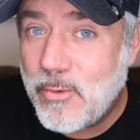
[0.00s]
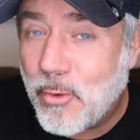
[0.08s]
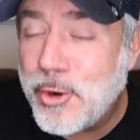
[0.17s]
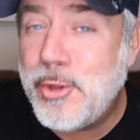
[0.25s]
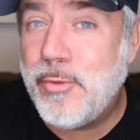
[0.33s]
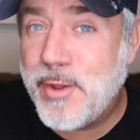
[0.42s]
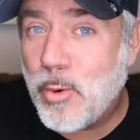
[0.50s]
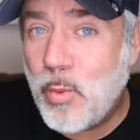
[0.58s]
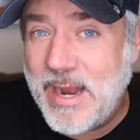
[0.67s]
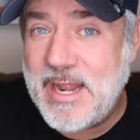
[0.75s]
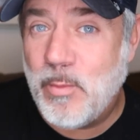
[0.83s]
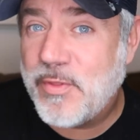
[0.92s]
Or are you there
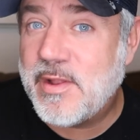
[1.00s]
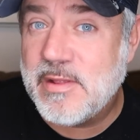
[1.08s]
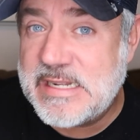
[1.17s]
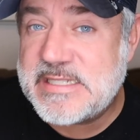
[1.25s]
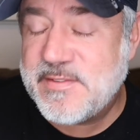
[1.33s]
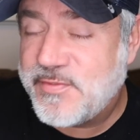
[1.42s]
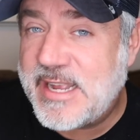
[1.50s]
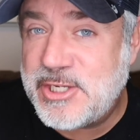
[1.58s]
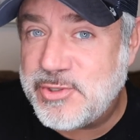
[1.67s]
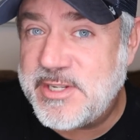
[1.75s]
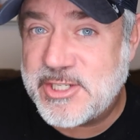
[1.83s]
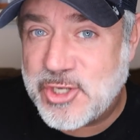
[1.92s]
waiting with a list of
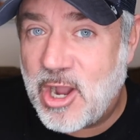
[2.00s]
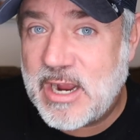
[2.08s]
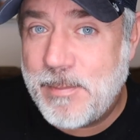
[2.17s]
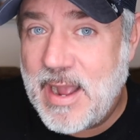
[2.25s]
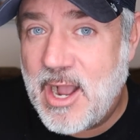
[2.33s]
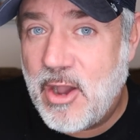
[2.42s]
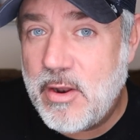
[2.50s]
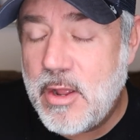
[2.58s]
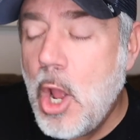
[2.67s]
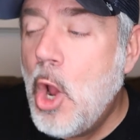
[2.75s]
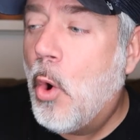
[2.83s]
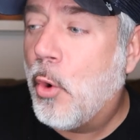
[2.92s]
things you need to talk about?
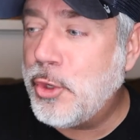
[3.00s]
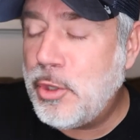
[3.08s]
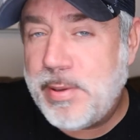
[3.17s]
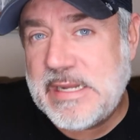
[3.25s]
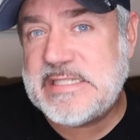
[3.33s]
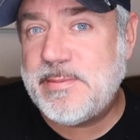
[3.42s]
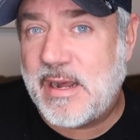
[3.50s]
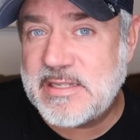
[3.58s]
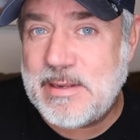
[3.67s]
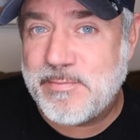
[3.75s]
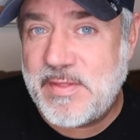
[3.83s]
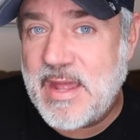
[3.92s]
Or are you pissed
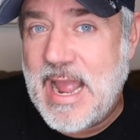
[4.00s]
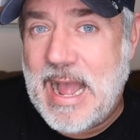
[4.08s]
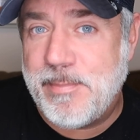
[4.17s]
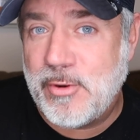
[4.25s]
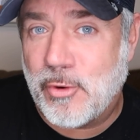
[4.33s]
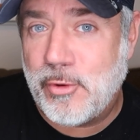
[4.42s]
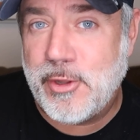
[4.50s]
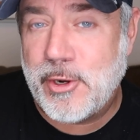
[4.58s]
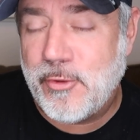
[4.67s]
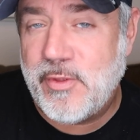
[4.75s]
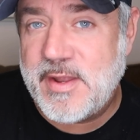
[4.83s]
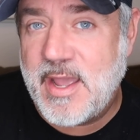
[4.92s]
about something that happened
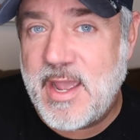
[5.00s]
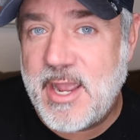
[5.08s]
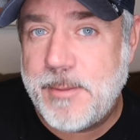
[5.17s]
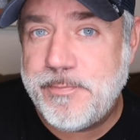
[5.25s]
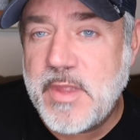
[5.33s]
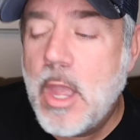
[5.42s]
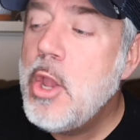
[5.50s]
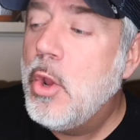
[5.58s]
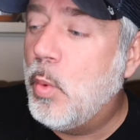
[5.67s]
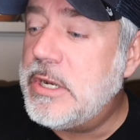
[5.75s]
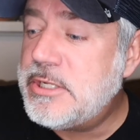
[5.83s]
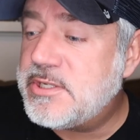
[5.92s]
earlier in the day?
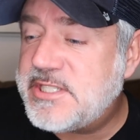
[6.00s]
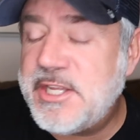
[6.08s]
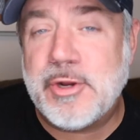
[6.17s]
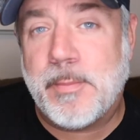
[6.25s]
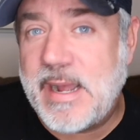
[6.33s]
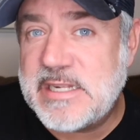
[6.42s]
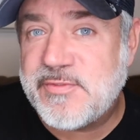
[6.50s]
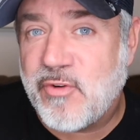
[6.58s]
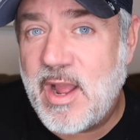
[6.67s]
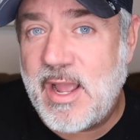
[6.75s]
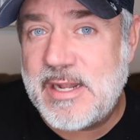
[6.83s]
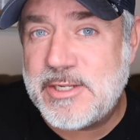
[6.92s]
When you see your best
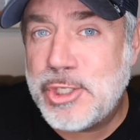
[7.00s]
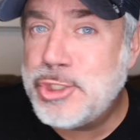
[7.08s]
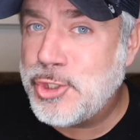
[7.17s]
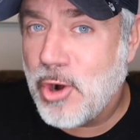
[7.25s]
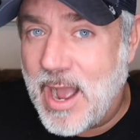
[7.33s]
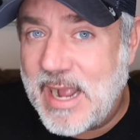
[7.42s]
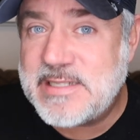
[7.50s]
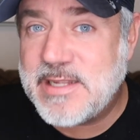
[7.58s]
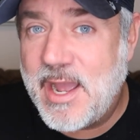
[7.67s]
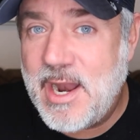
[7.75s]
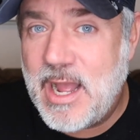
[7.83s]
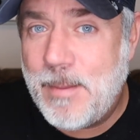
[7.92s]
friend, do your eyes
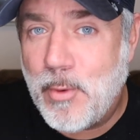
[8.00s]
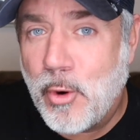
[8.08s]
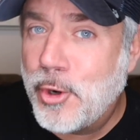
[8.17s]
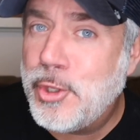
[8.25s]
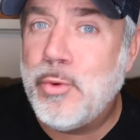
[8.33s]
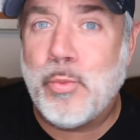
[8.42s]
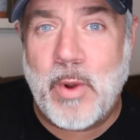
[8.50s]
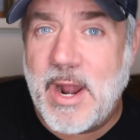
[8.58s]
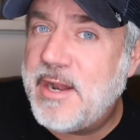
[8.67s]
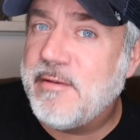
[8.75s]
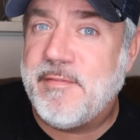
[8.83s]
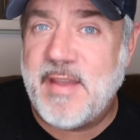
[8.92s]
light up? Or are you
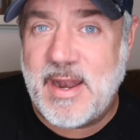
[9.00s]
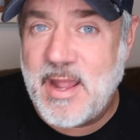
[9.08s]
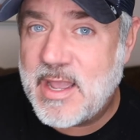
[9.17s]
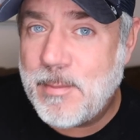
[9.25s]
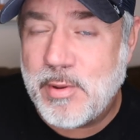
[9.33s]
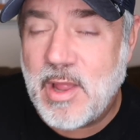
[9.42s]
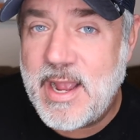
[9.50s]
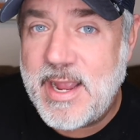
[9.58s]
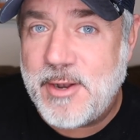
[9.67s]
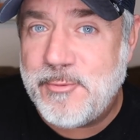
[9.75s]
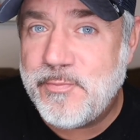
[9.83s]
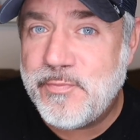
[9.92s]
ready to vent and
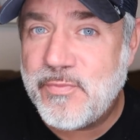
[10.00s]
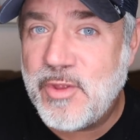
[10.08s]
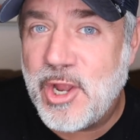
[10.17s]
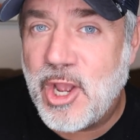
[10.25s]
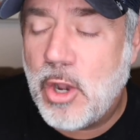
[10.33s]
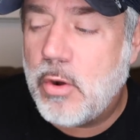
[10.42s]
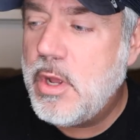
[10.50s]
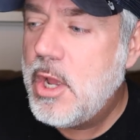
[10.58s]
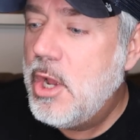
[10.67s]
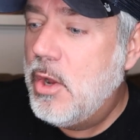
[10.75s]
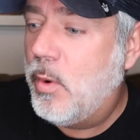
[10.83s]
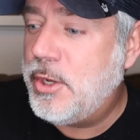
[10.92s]
complain, you know?
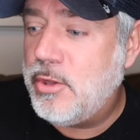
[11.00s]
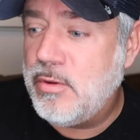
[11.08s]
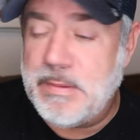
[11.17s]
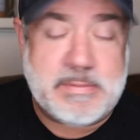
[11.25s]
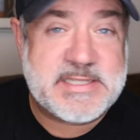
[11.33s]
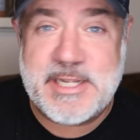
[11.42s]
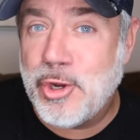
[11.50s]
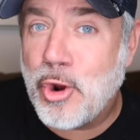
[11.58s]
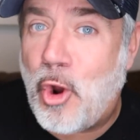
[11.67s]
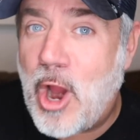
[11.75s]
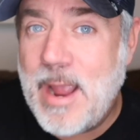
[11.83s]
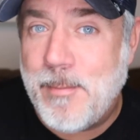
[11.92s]
When you see
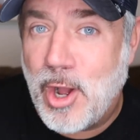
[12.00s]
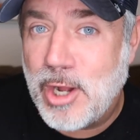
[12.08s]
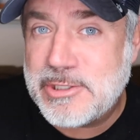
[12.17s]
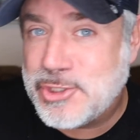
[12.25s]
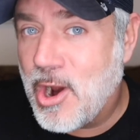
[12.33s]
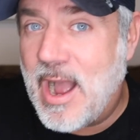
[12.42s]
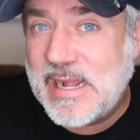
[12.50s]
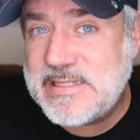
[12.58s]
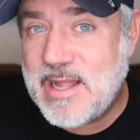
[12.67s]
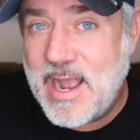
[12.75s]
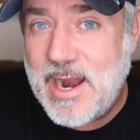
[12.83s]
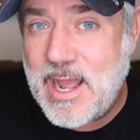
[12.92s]
your grandma, do your
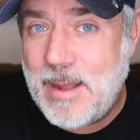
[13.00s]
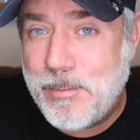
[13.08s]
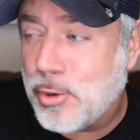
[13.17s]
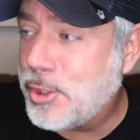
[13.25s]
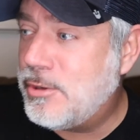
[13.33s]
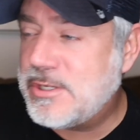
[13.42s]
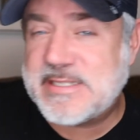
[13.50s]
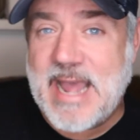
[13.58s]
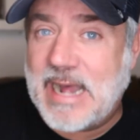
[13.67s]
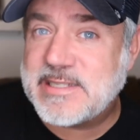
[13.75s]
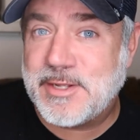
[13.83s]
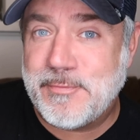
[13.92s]
eyes light up? Or are you just
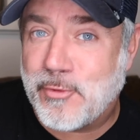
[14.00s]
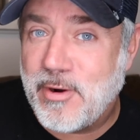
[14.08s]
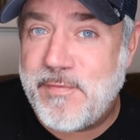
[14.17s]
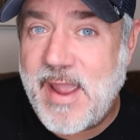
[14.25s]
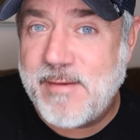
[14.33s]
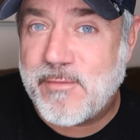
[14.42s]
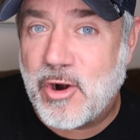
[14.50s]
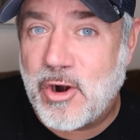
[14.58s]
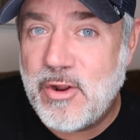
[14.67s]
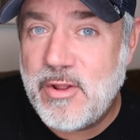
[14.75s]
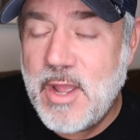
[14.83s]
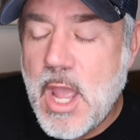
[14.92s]
asking for a
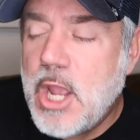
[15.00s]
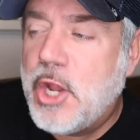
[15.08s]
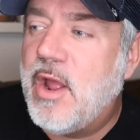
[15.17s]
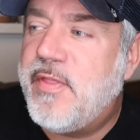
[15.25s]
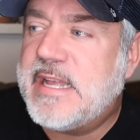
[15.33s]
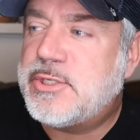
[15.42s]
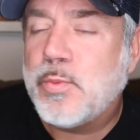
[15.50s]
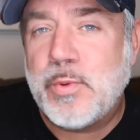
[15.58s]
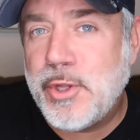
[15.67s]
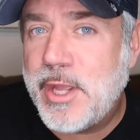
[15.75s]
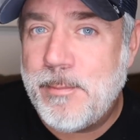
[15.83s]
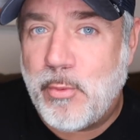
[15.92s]
favor? You know, I think it's
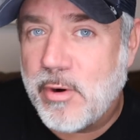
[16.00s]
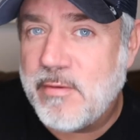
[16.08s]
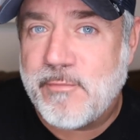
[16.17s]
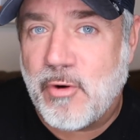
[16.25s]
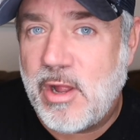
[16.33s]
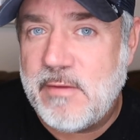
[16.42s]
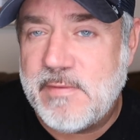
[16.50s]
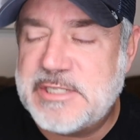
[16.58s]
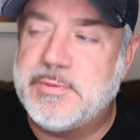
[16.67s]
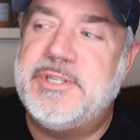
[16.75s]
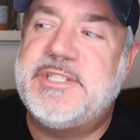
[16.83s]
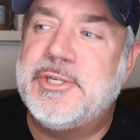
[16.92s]
really important for all of
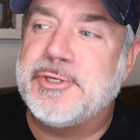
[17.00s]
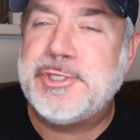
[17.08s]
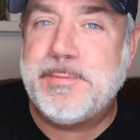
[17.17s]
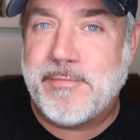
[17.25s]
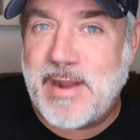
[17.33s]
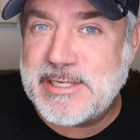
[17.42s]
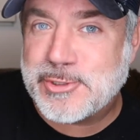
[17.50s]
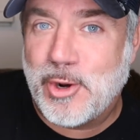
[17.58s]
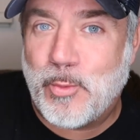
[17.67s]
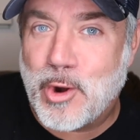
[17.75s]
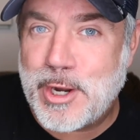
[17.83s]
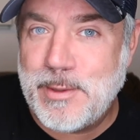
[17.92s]
us. When you see your supervisor
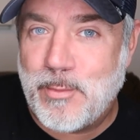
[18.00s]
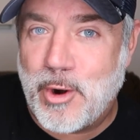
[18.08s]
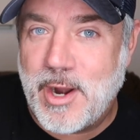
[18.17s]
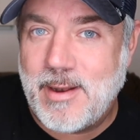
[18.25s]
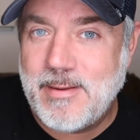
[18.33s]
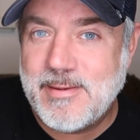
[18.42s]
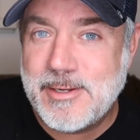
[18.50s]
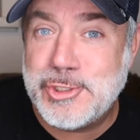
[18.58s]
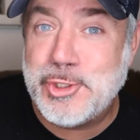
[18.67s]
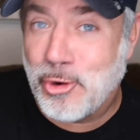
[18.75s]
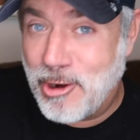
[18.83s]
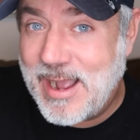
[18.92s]
at work in the morning,
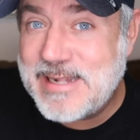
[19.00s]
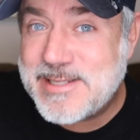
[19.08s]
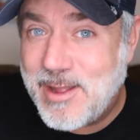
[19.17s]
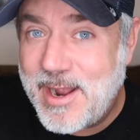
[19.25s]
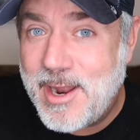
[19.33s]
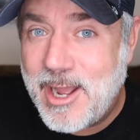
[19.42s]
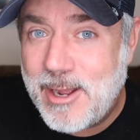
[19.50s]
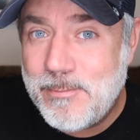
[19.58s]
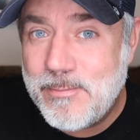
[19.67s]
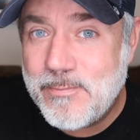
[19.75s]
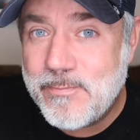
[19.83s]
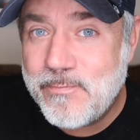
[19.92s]
do your eyes light up?